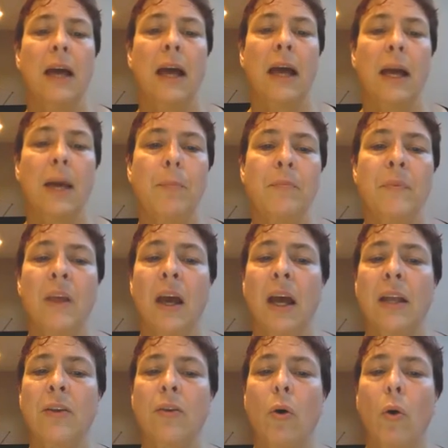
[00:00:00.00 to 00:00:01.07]

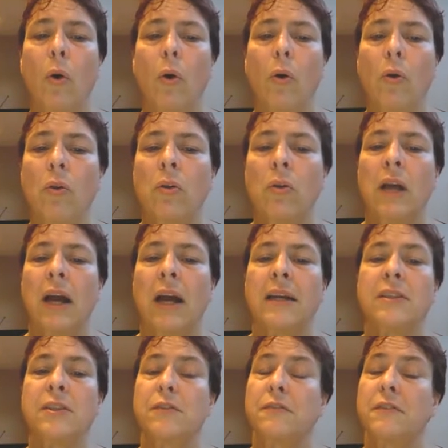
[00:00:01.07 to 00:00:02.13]
And all
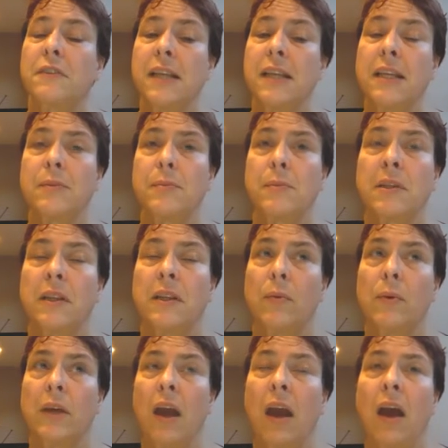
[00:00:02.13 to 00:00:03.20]
kinds of assessment that
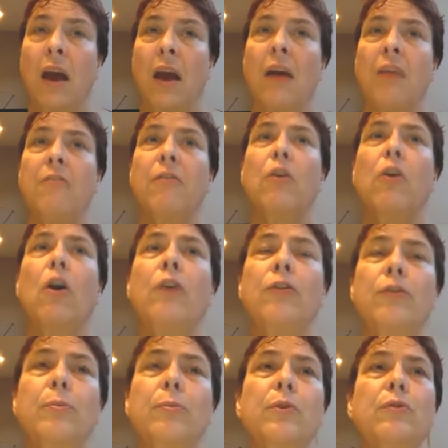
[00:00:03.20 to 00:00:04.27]
we have
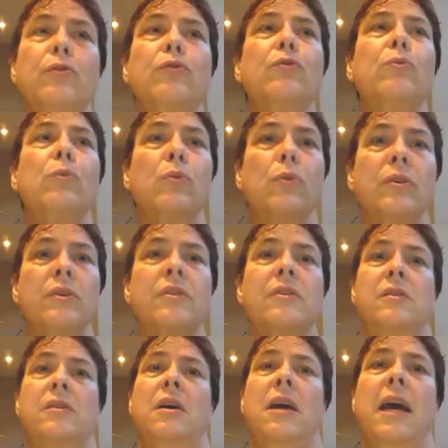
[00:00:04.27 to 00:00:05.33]
contribute
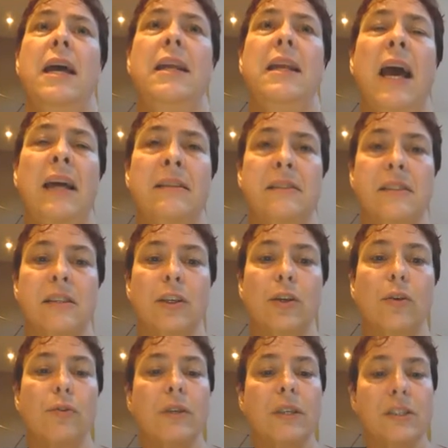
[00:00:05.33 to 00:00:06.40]
towards enhancing
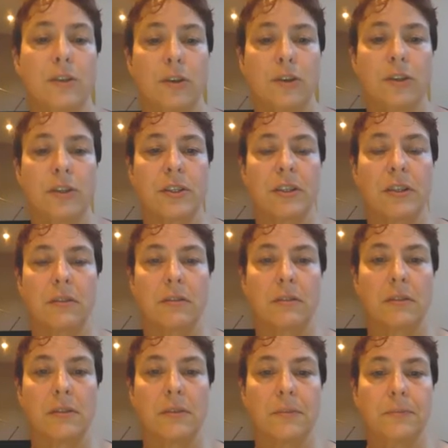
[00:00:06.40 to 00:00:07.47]
your research
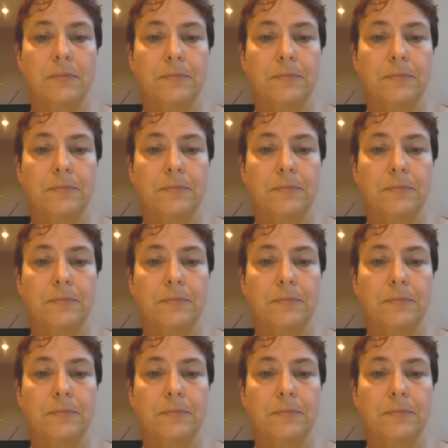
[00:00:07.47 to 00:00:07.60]
skills.